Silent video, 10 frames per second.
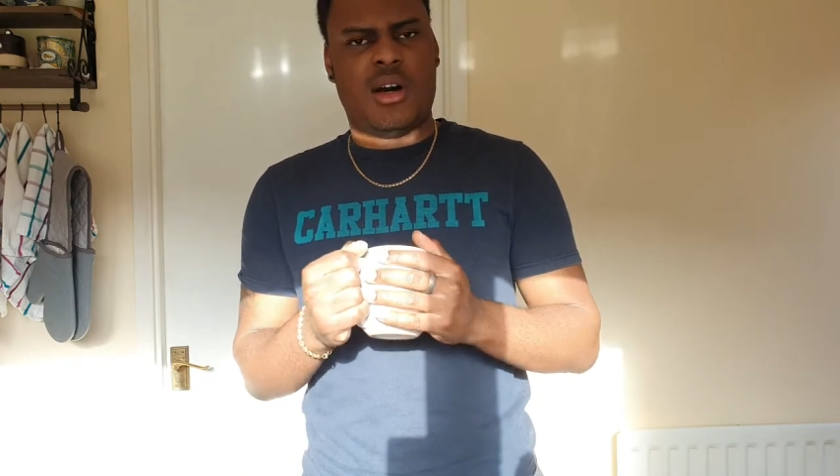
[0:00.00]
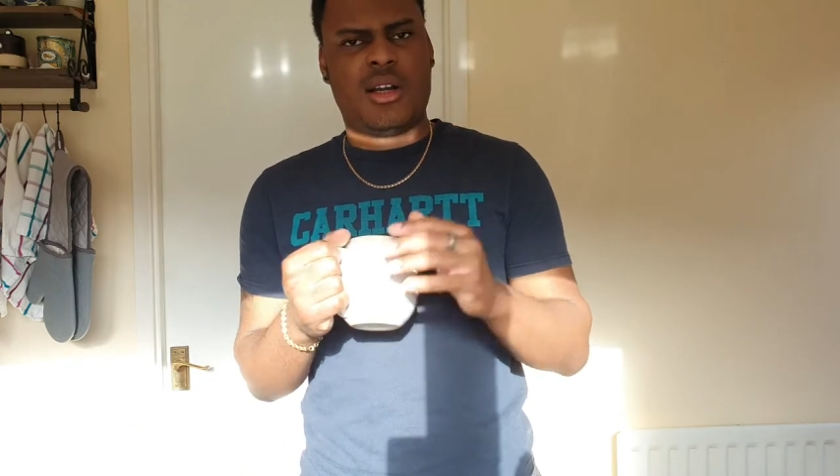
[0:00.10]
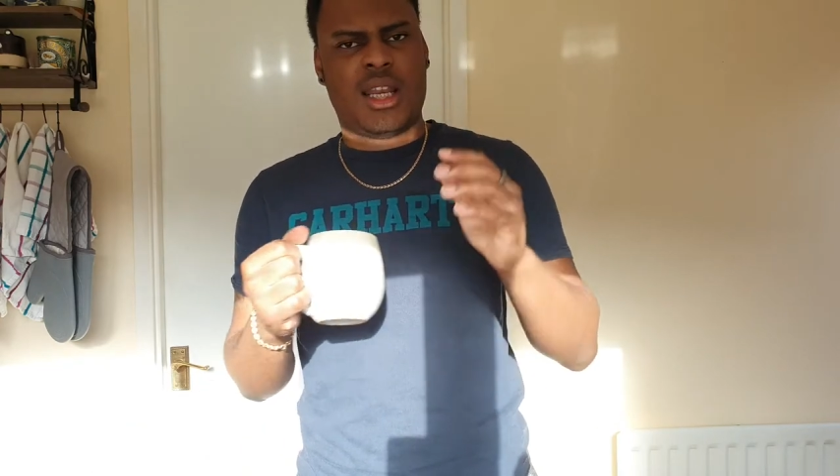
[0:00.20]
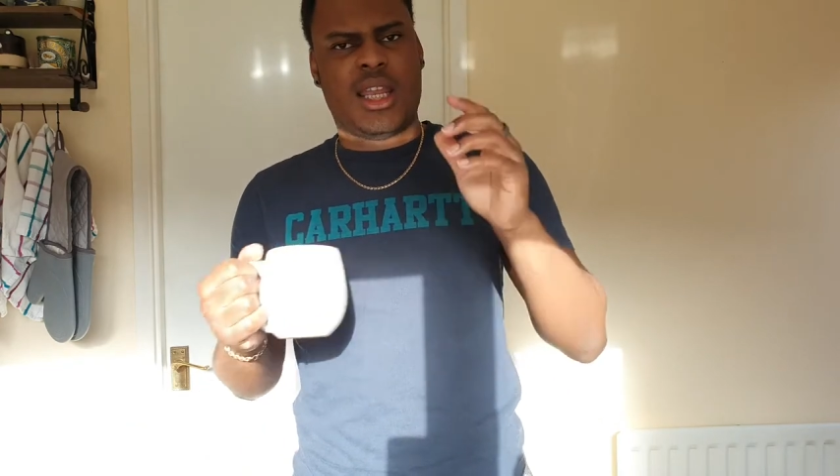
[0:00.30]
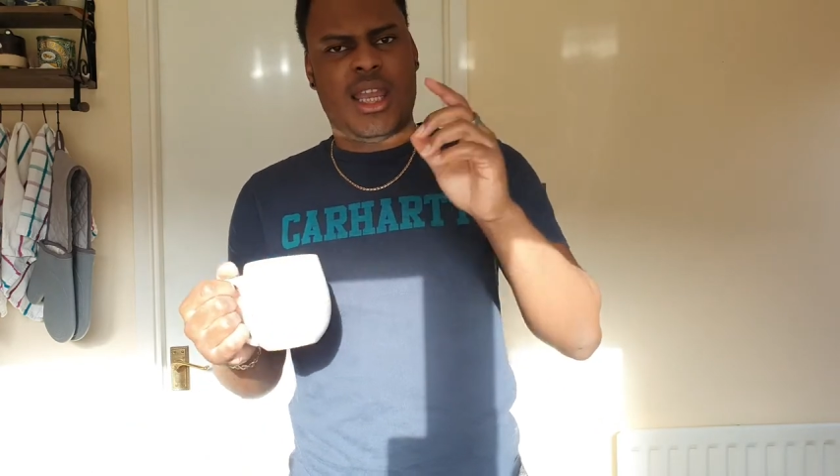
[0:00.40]
I'm
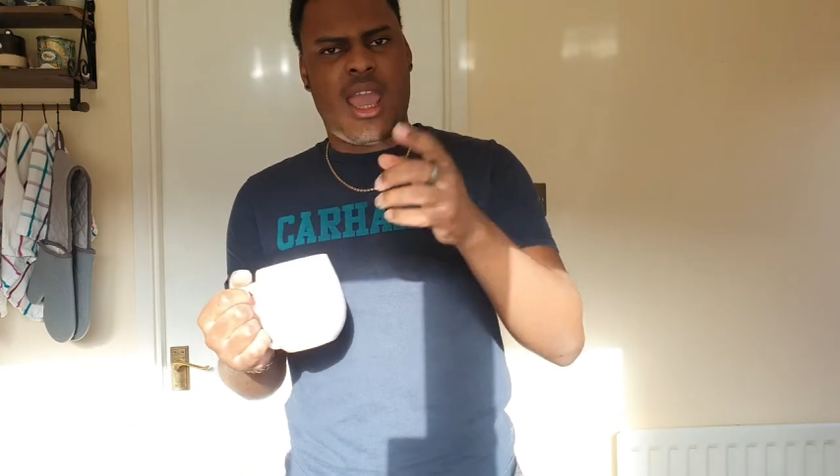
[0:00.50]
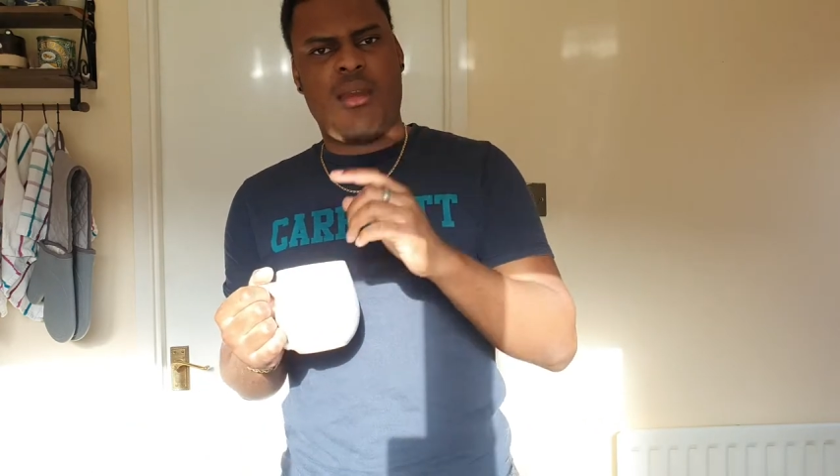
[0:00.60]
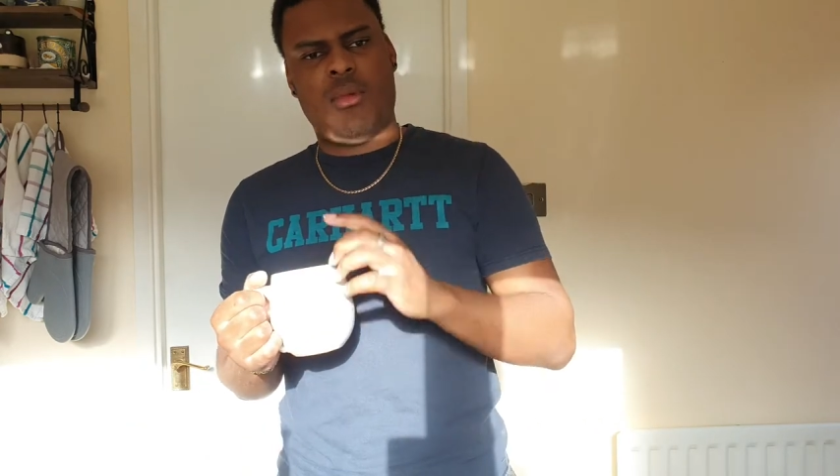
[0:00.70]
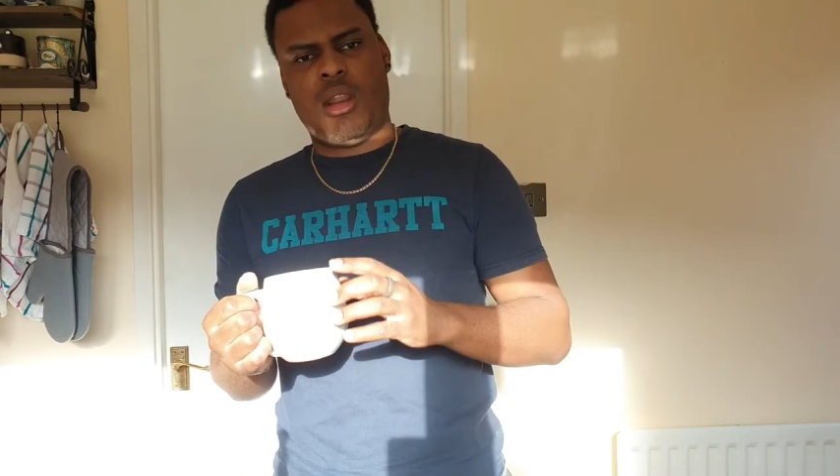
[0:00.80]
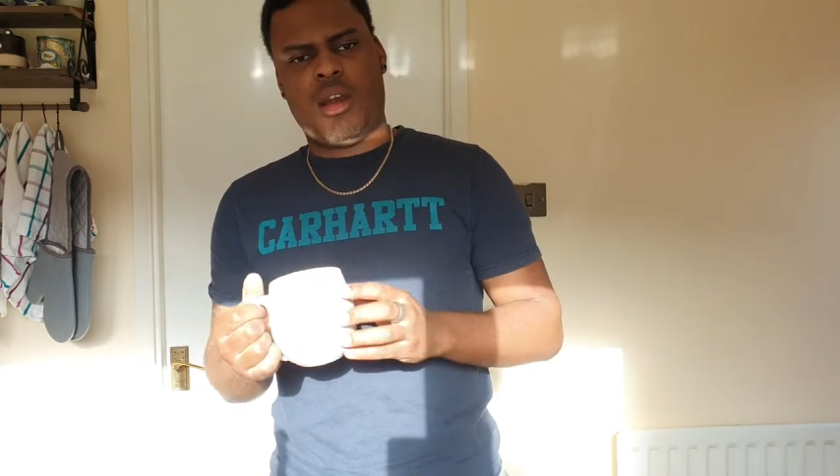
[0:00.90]
going to get
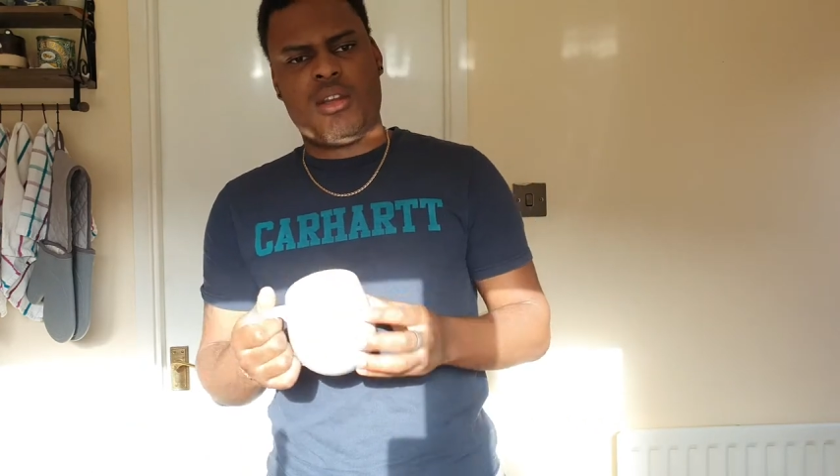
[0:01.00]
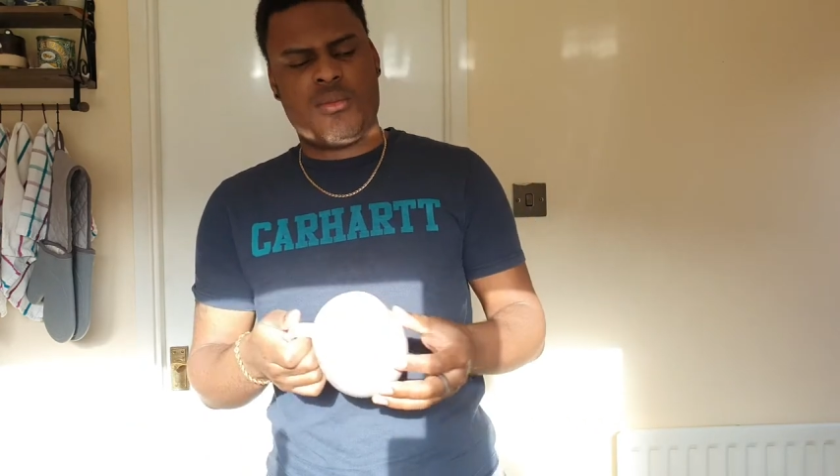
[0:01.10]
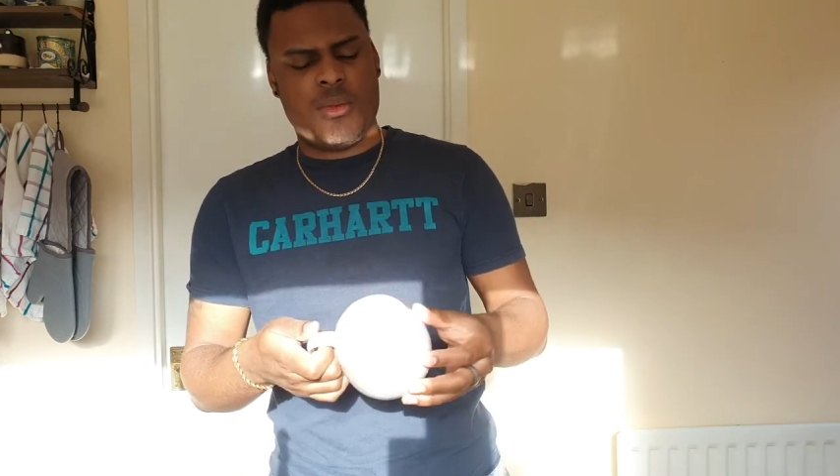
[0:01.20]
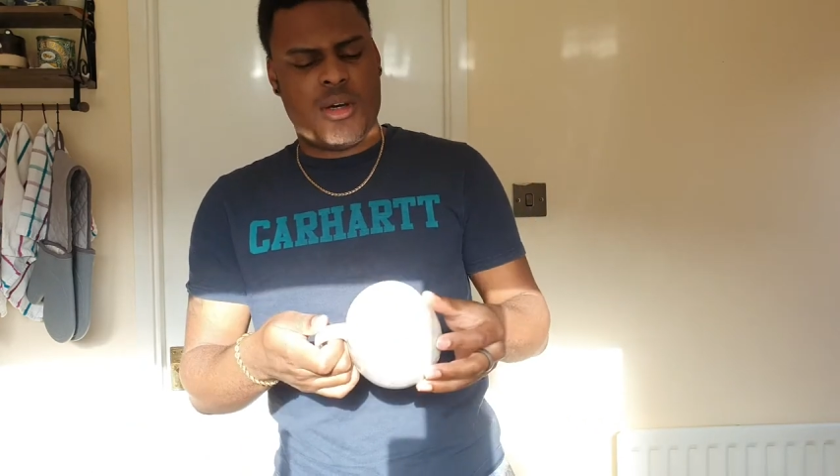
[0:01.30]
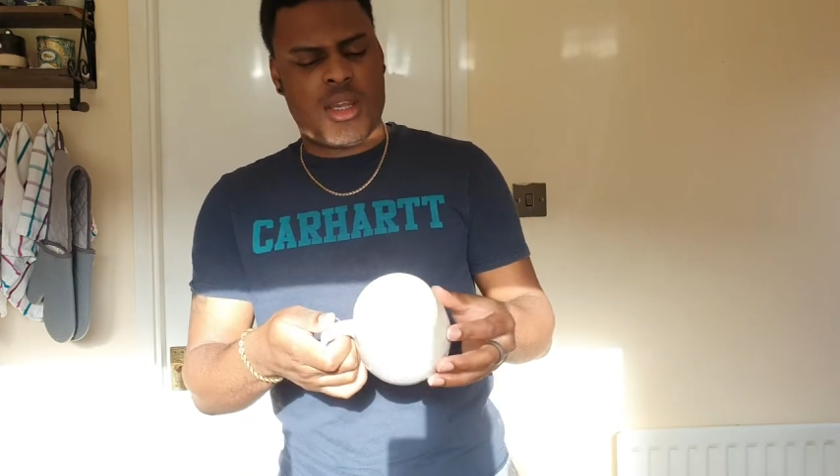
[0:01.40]
him a
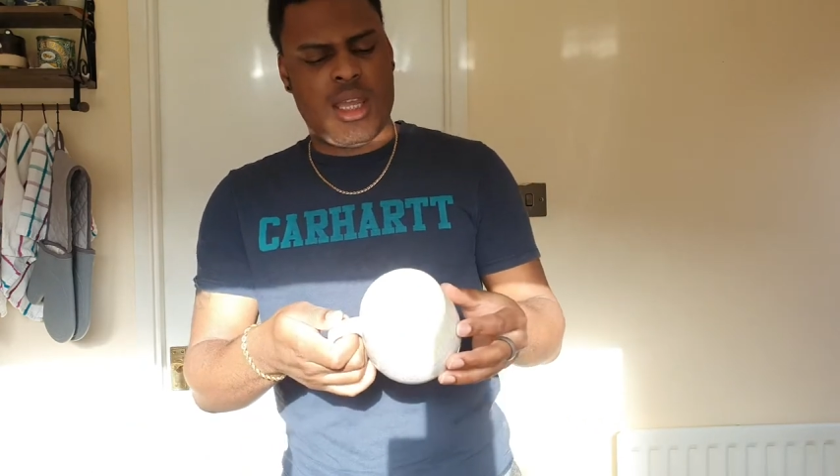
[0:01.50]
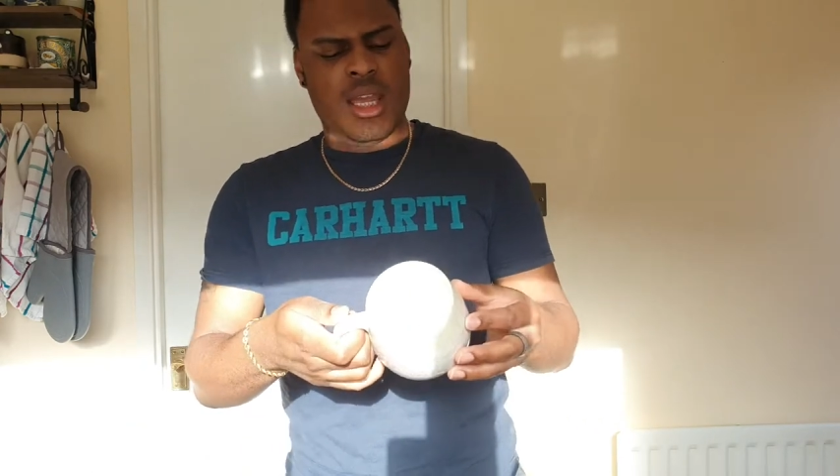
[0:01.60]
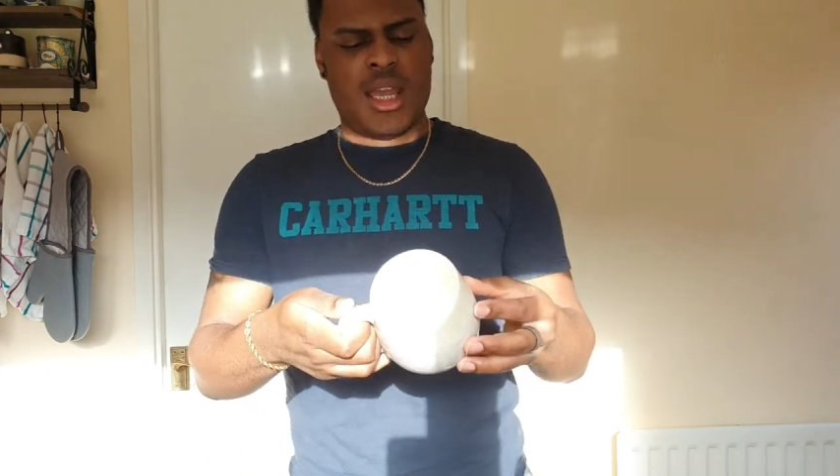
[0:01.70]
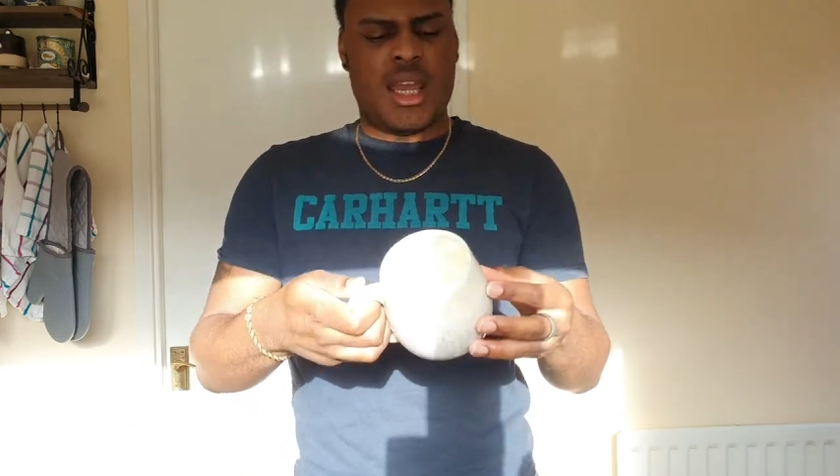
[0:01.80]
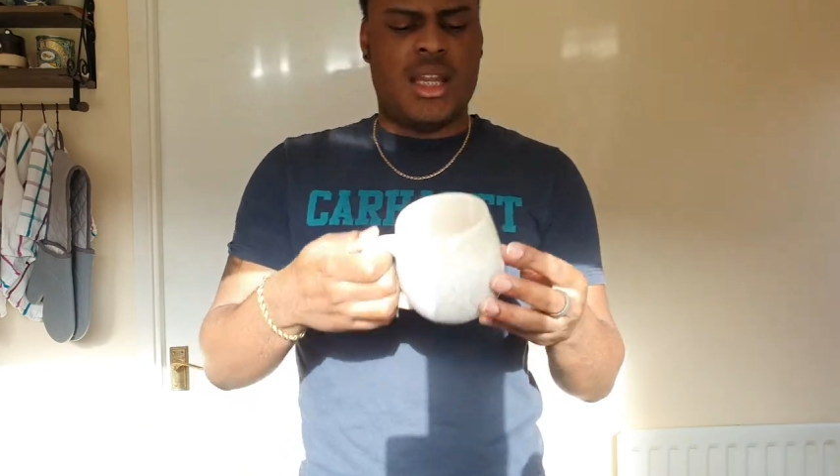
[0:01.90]
nice mug,
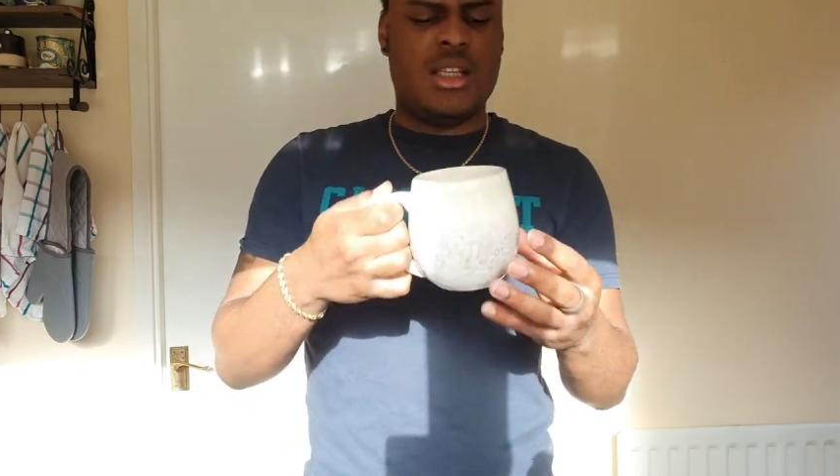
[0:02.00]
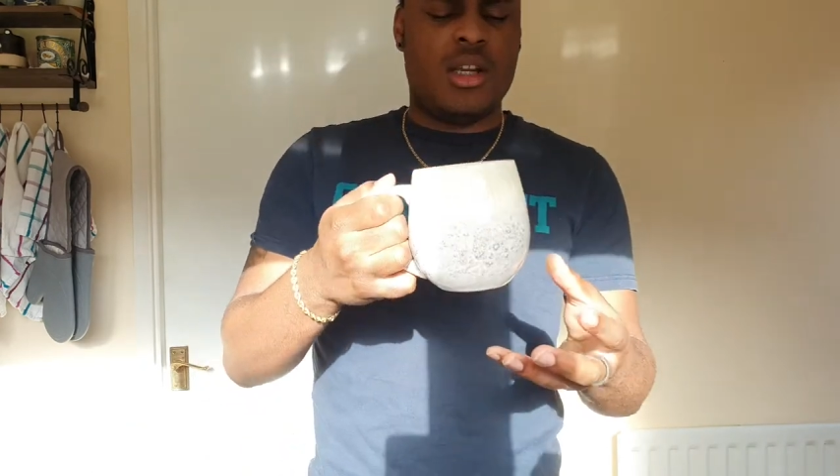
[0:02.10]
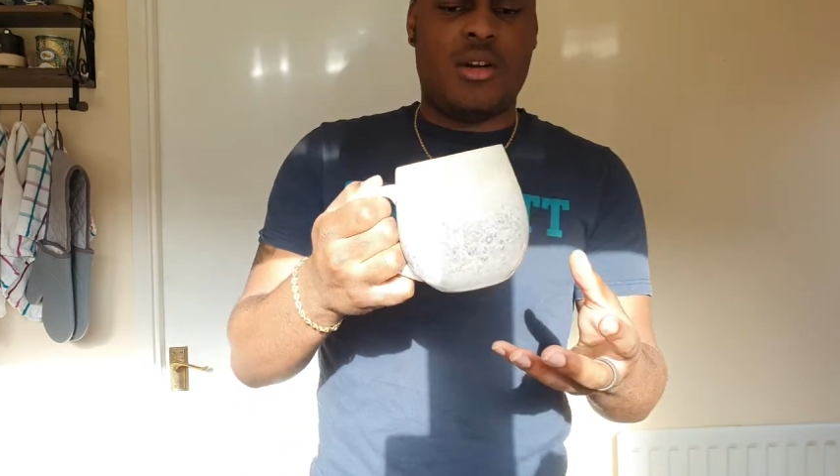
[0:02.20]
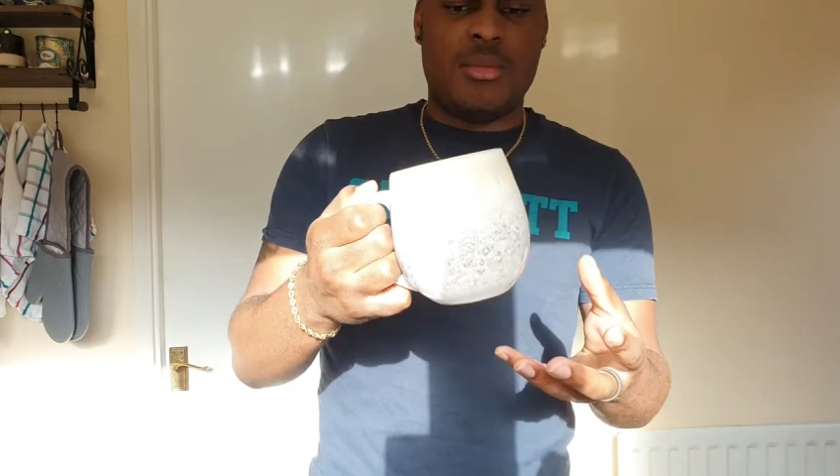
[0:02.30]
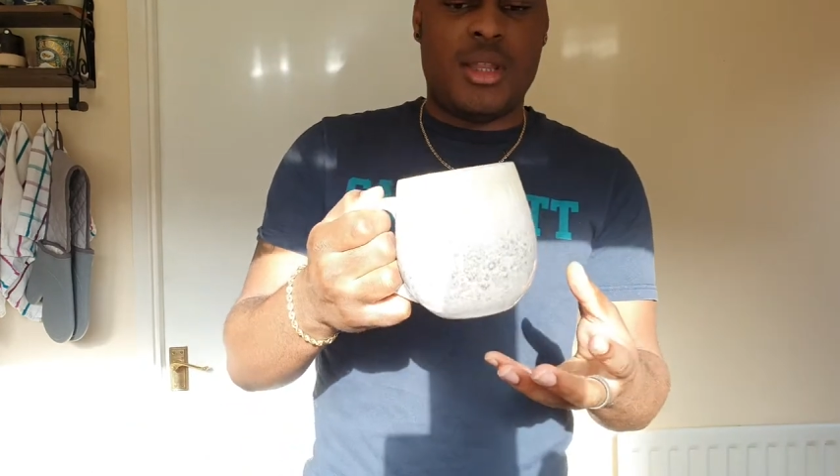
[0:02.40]
and she
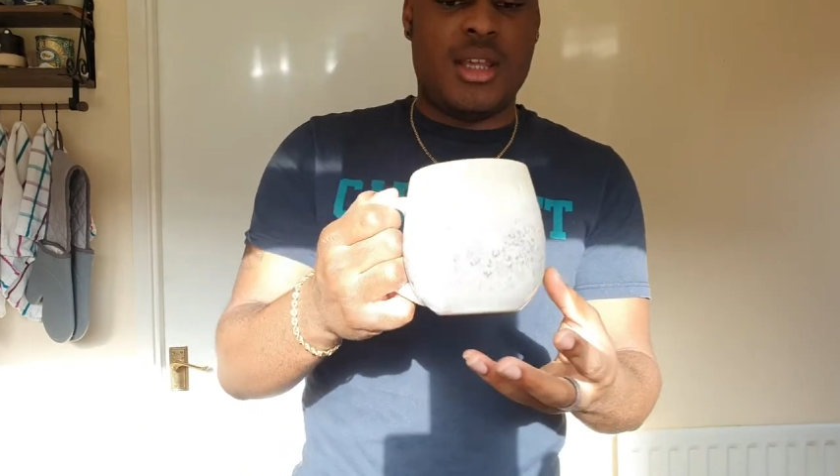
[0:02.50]
got me